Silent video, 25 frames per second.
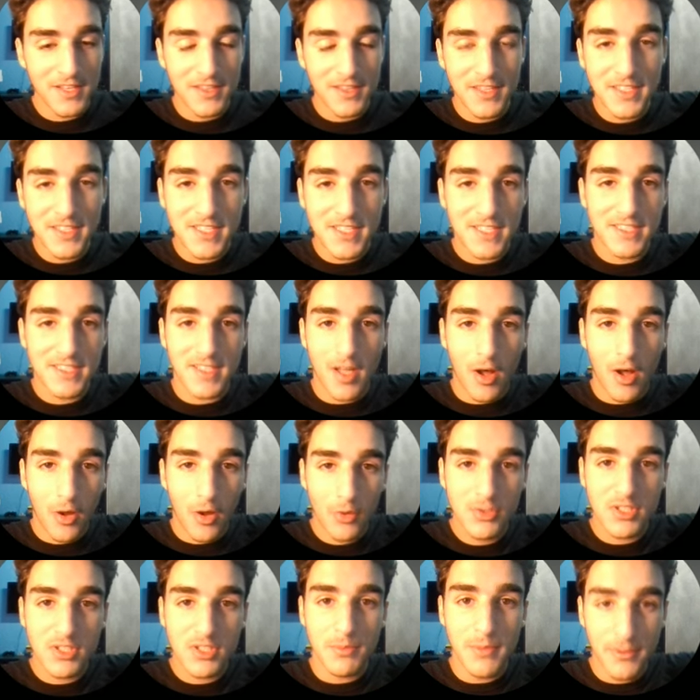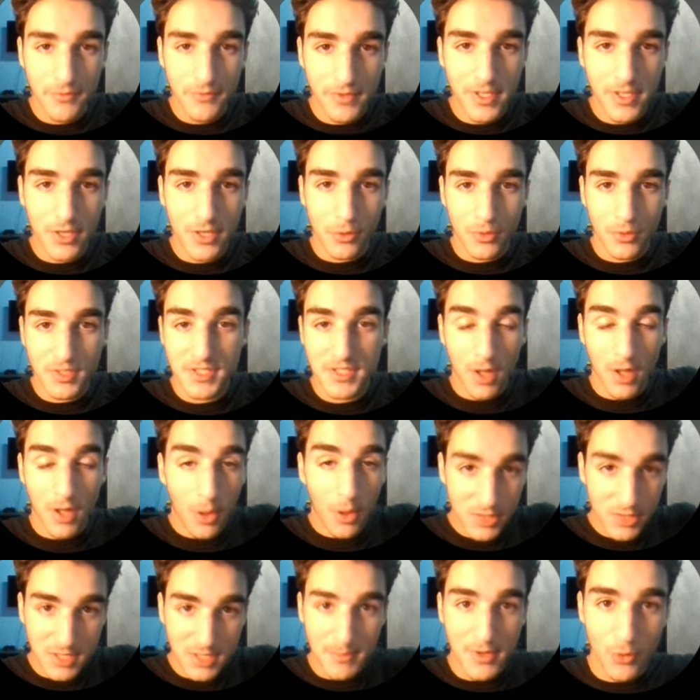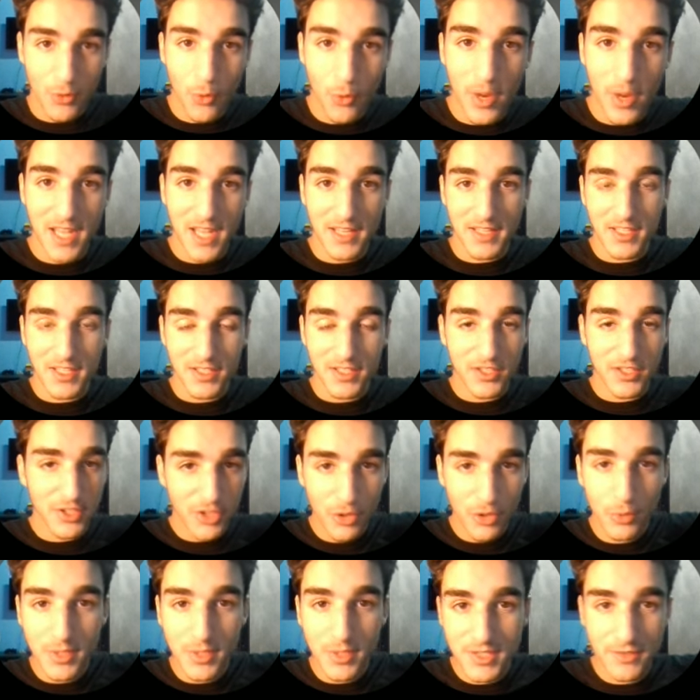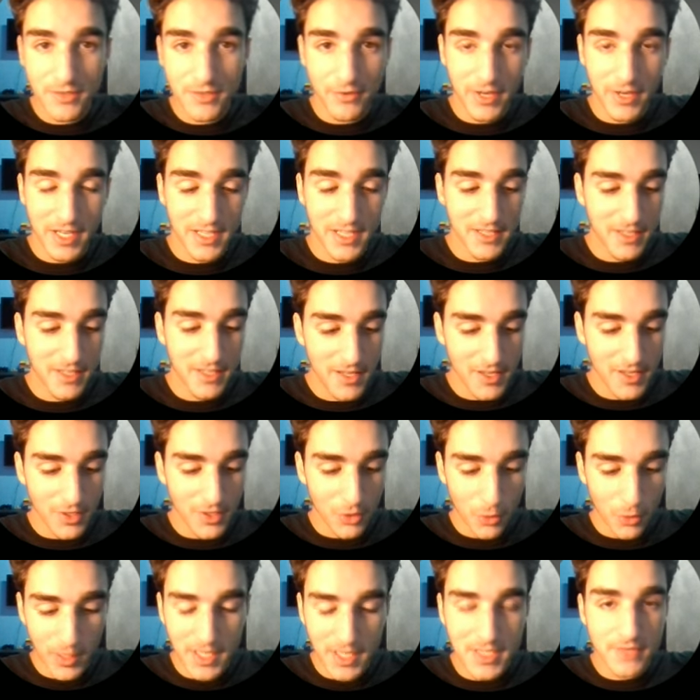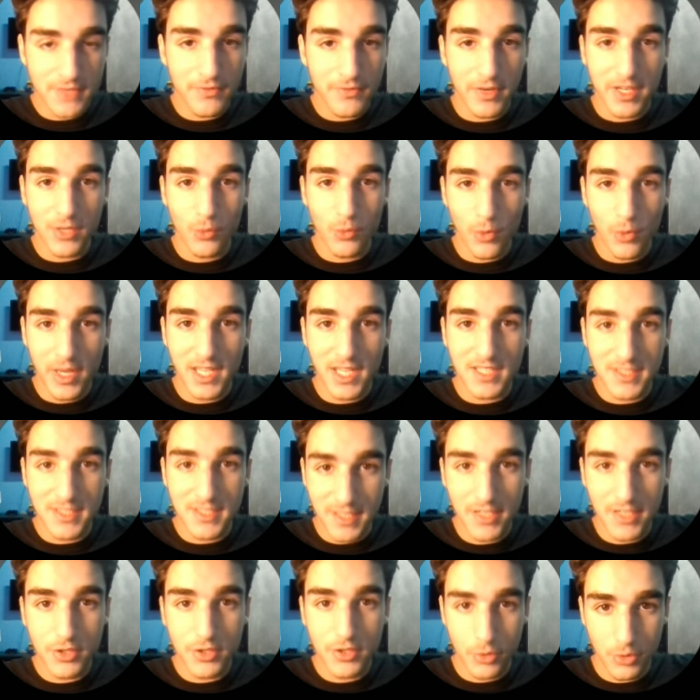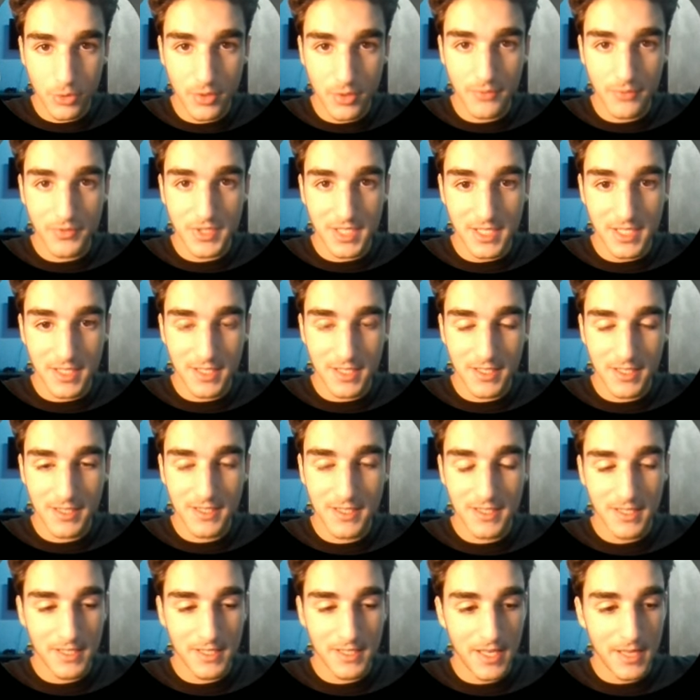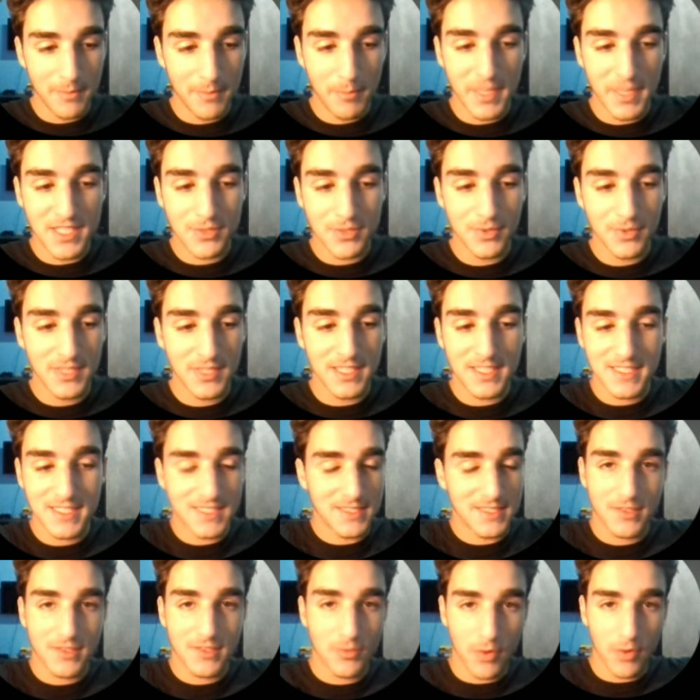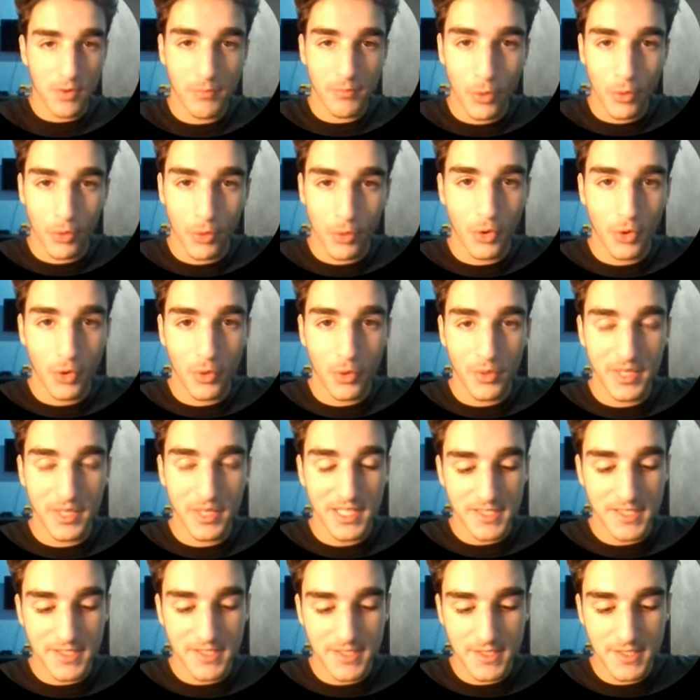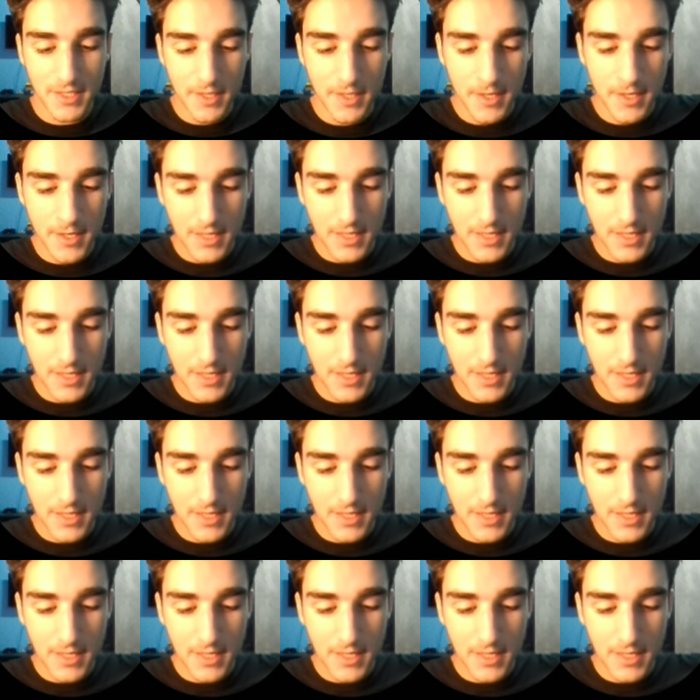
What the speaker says: this is the ultimate vehicle. This is the ultimate way, the newest fucking greatest fucking way to get your dream physique. And basically, this Thrive Protocol is